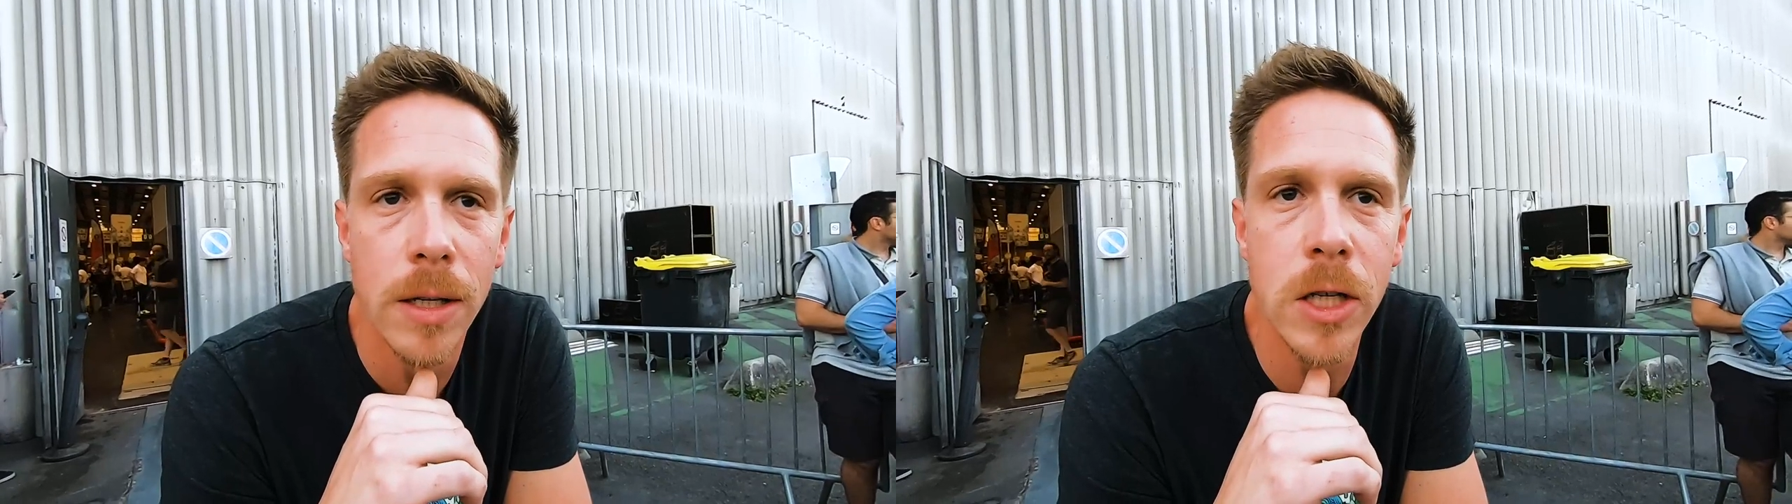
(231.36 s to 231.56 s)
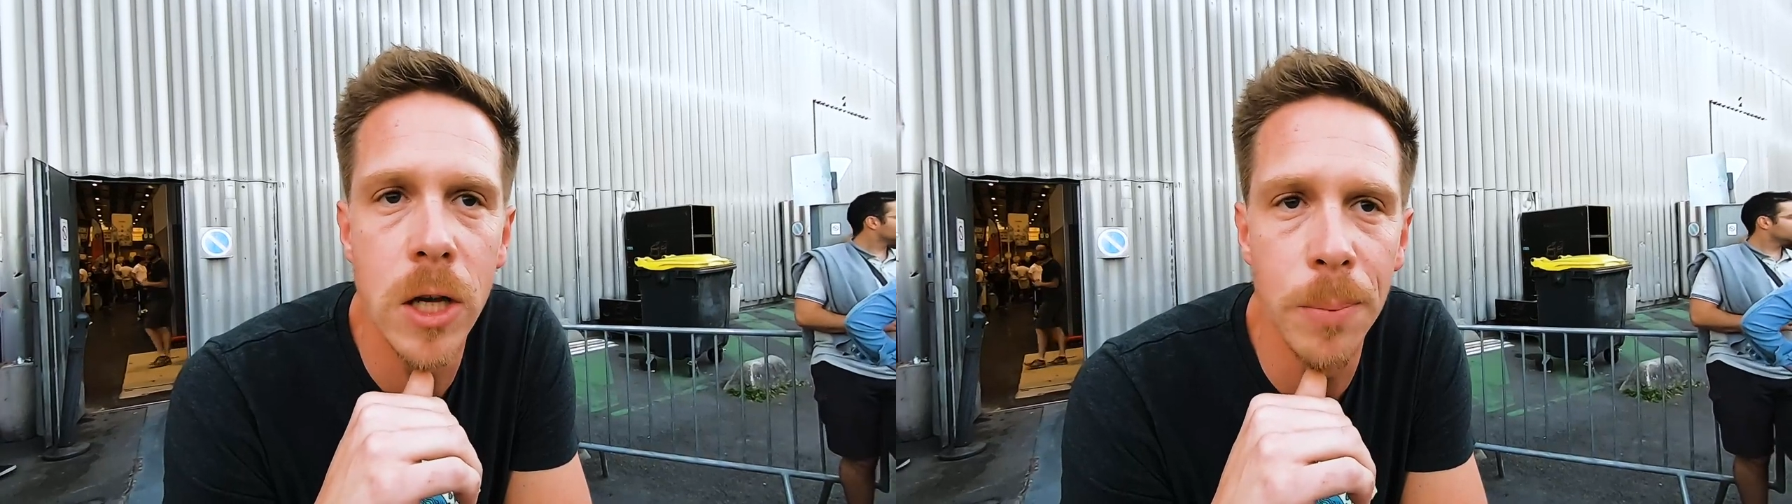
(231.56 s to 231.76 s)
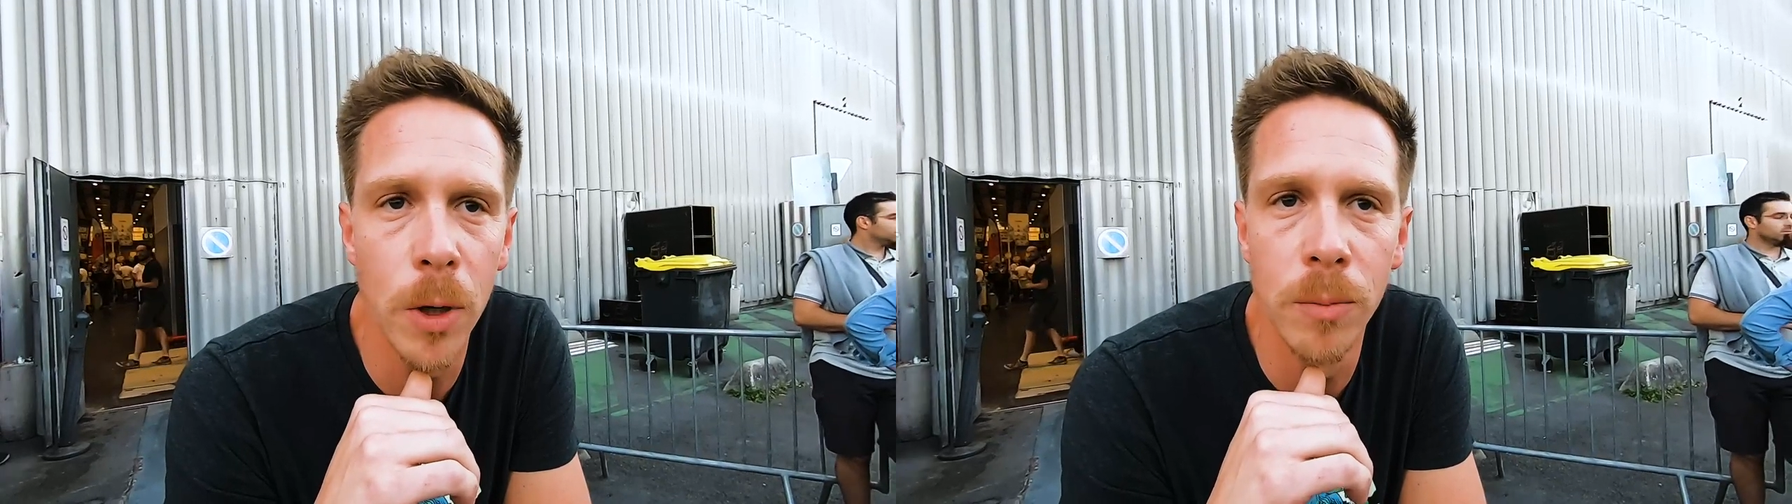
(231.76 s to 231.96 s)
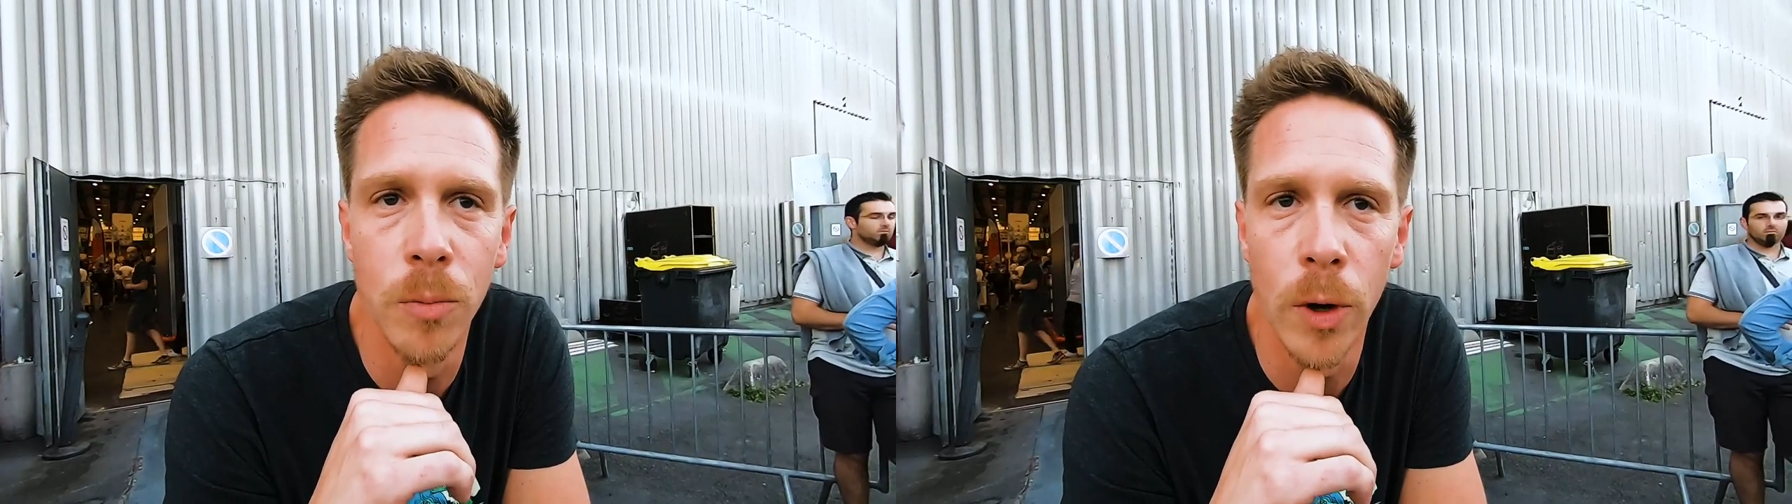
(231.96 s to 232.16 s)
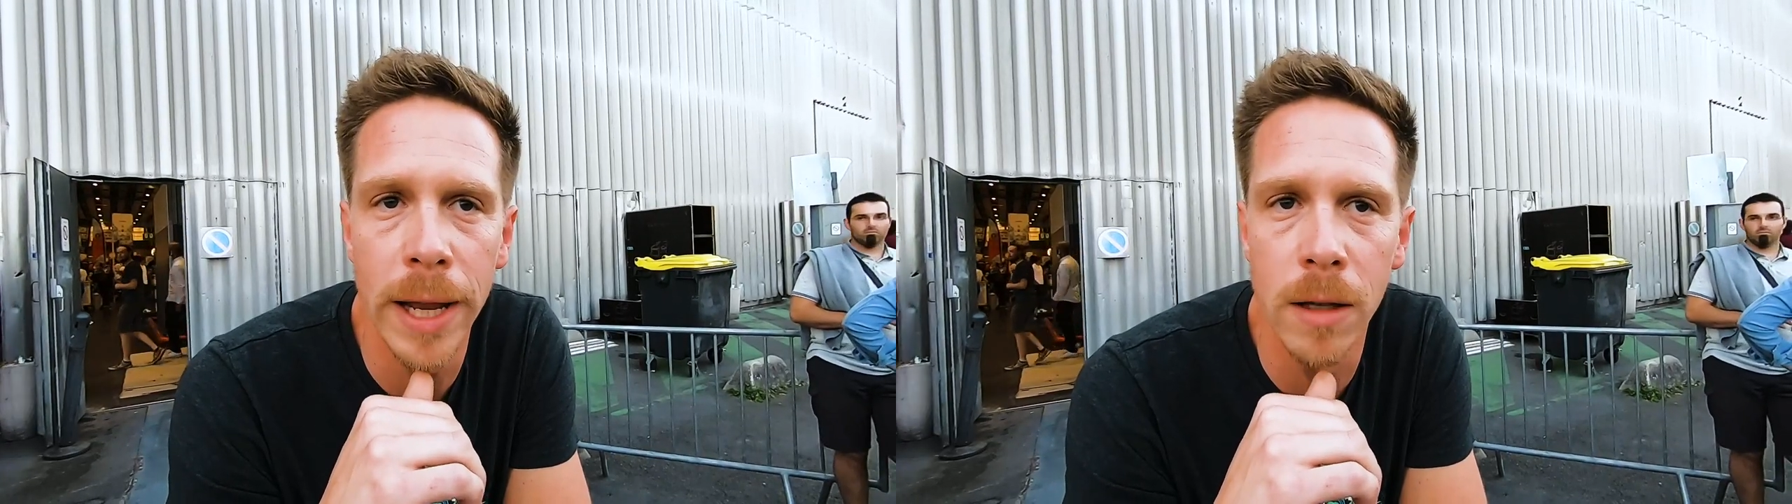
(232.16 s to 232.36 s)
to keep on
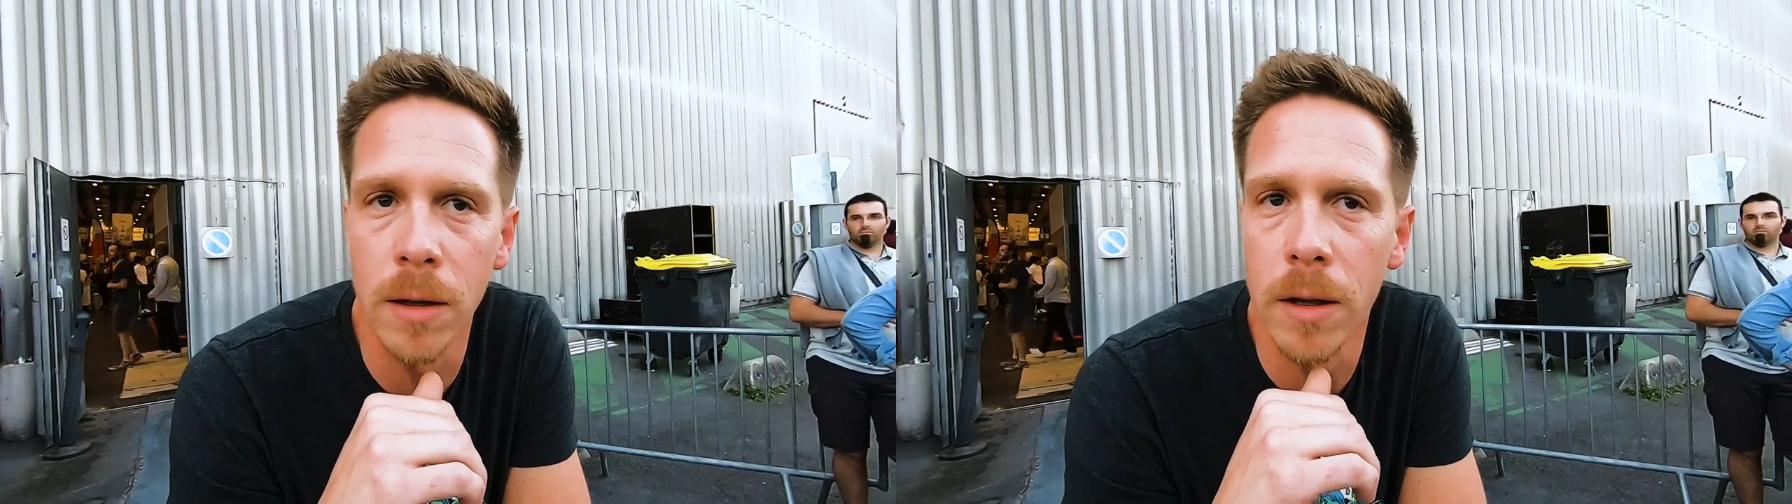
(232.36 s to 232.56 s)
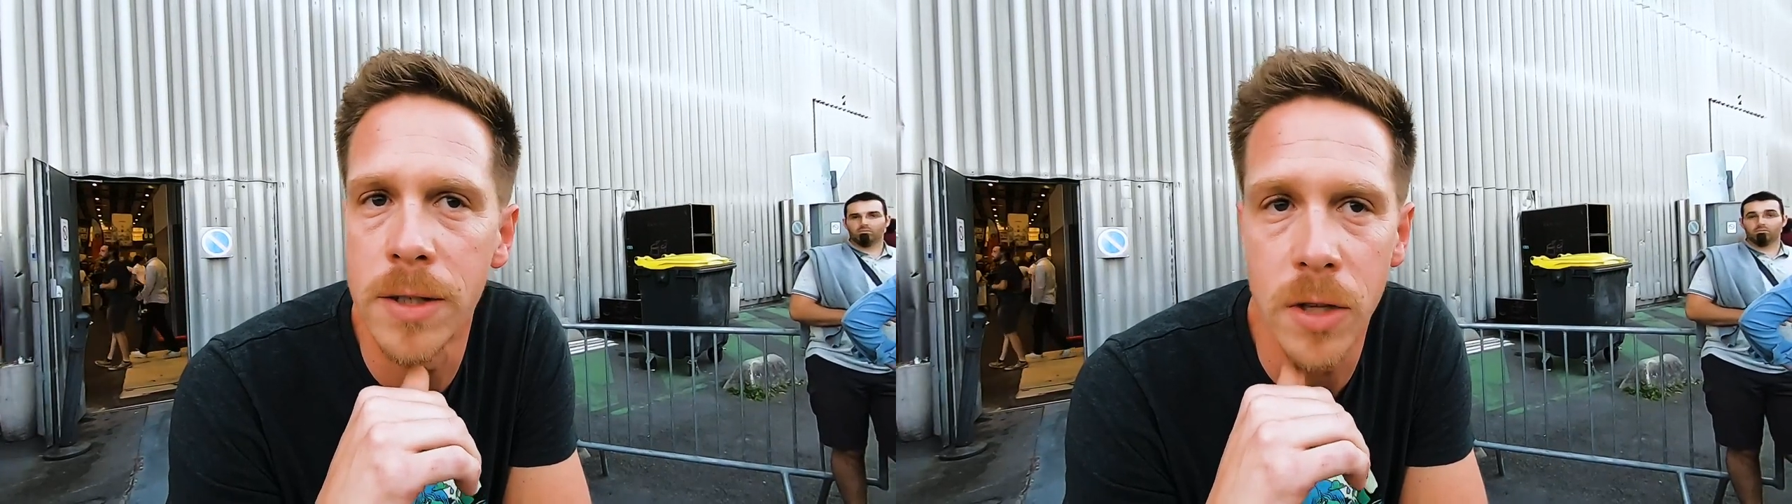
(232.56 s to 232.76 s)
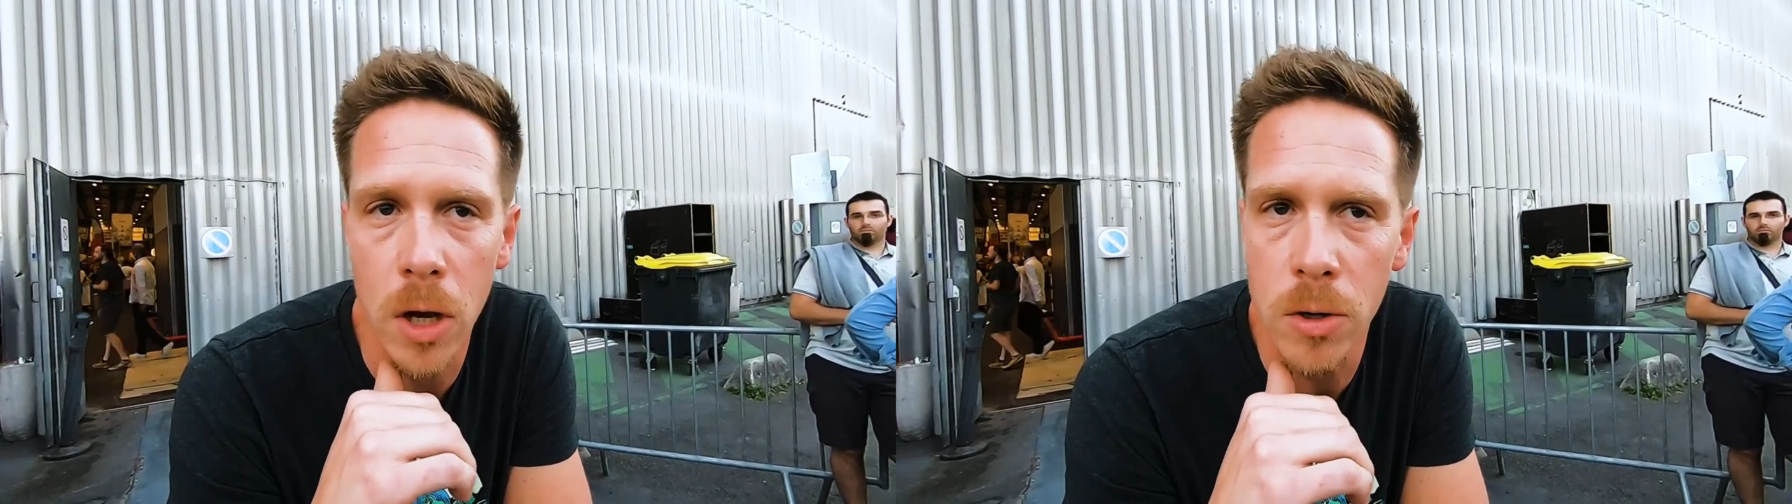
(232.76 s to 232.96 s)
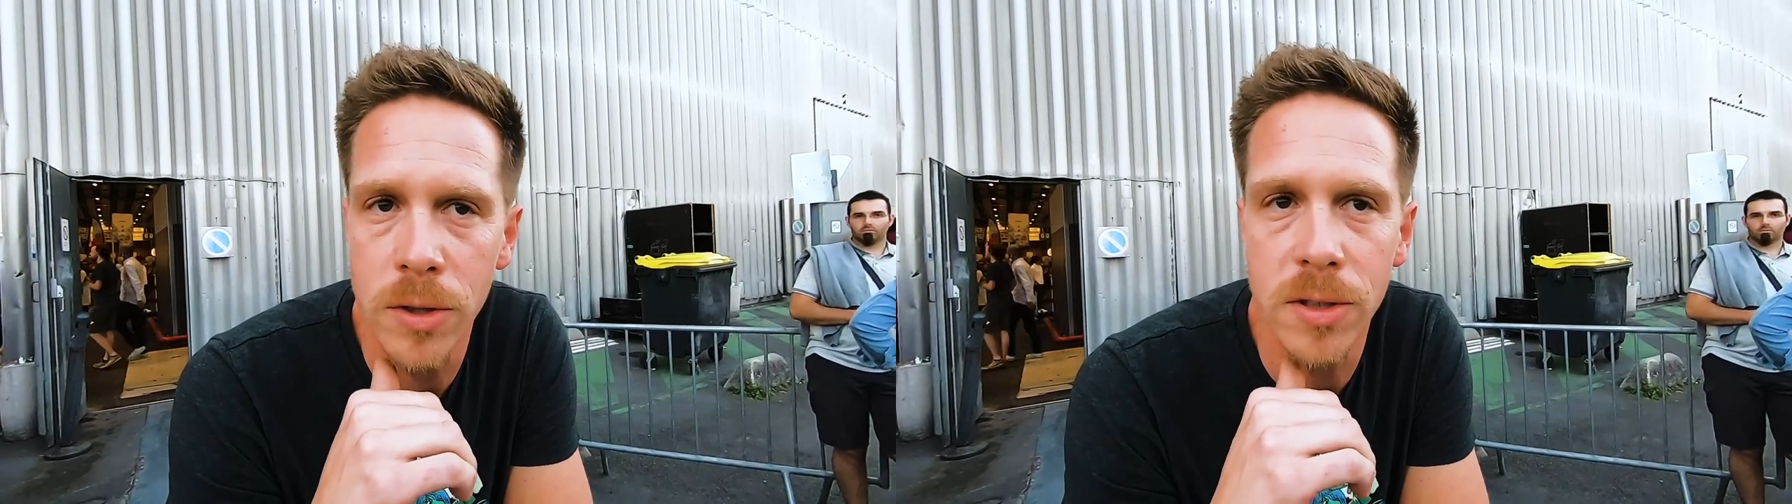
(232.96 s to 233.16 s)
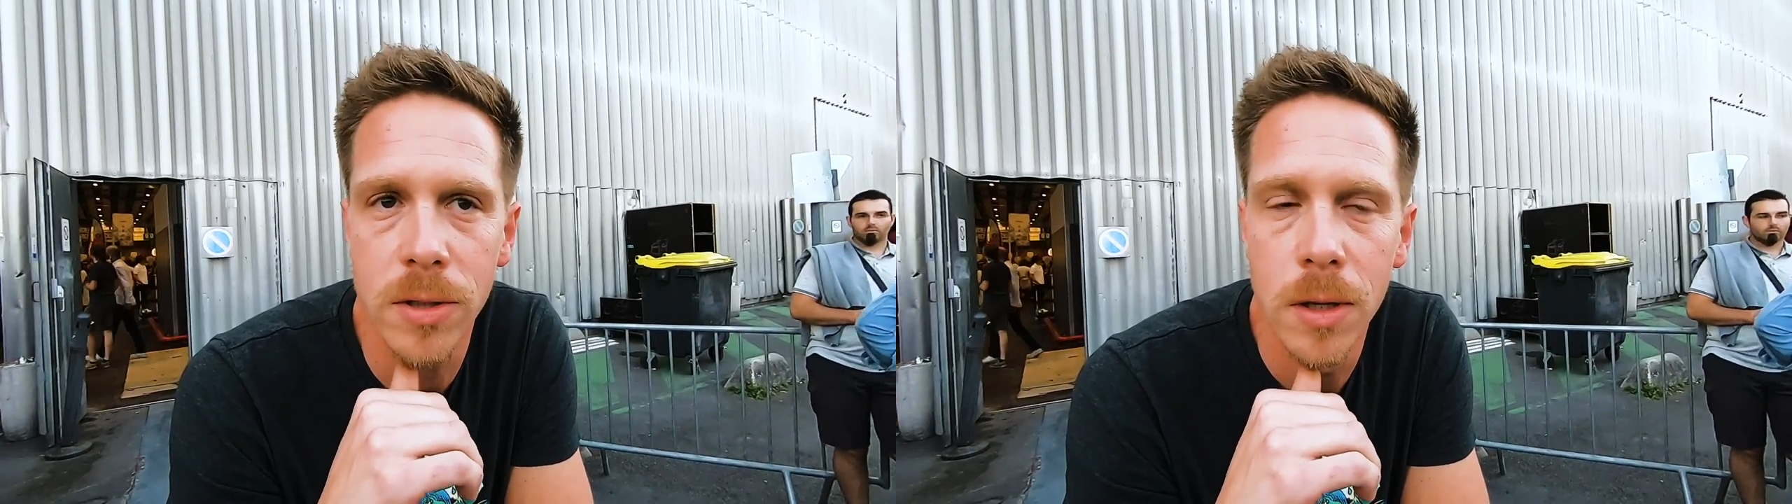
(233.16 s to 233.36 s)
brewing uh,
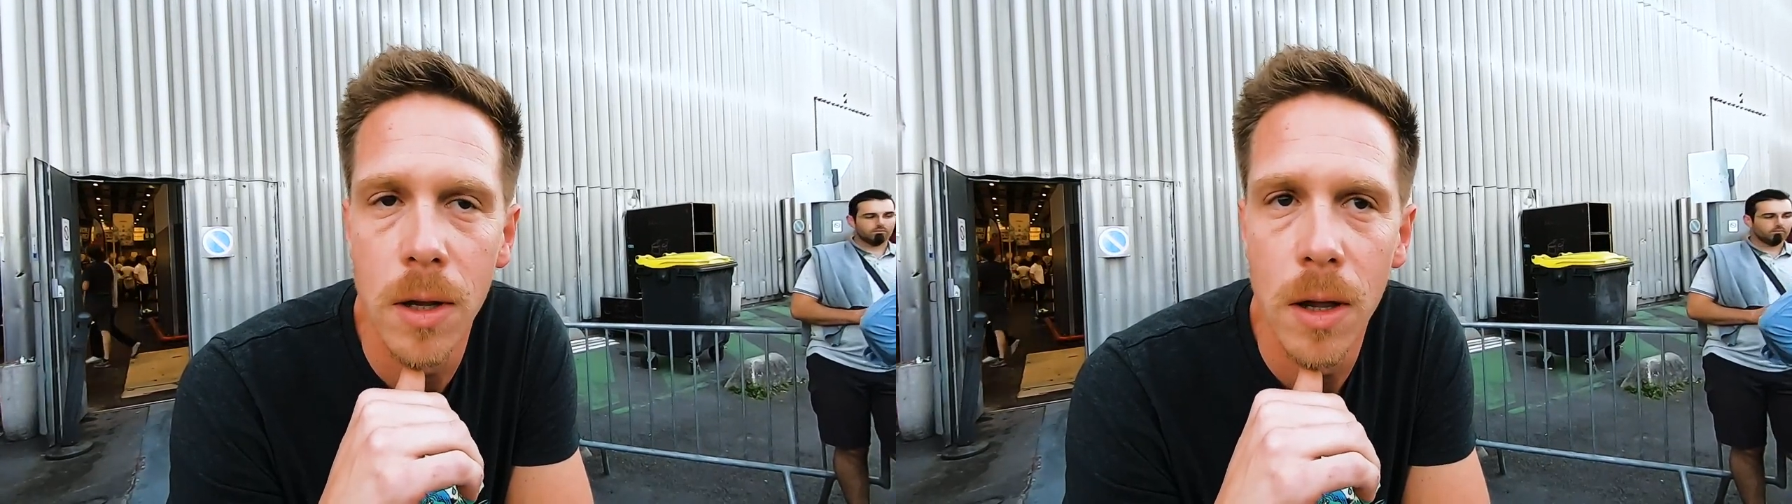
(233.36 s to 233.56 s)
stouts,